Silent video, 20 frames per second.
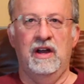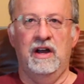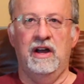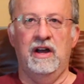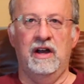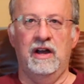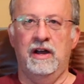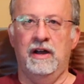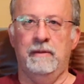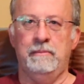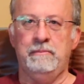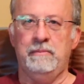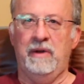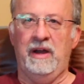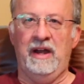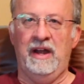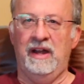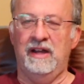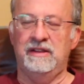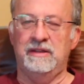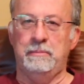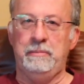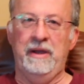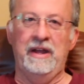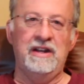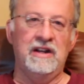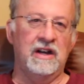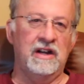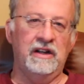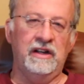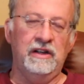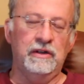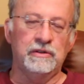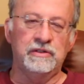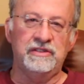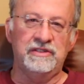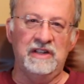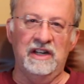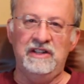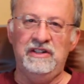I had the Pin Audio
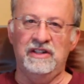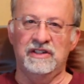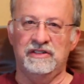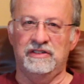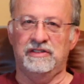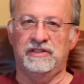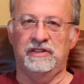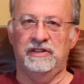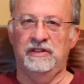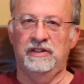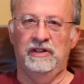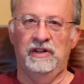Senyas